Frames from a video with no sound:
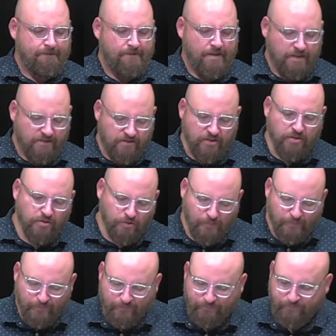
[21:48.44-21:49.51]
And
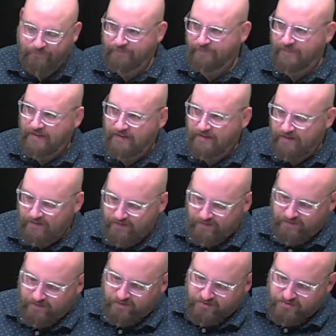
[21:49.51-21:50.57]
two,
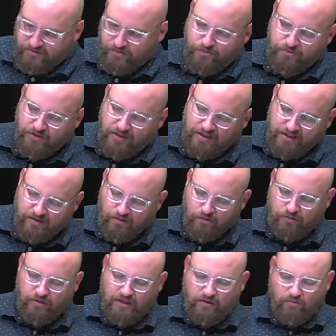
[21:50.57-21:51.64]
there's truly
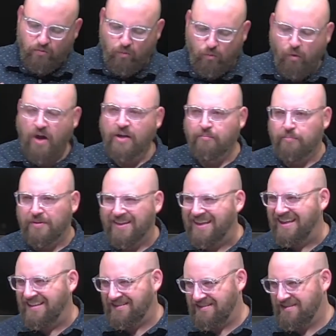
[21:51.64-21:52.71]
only one
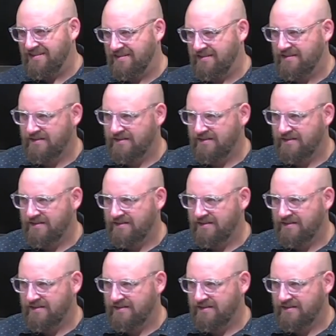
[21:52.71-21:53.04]
place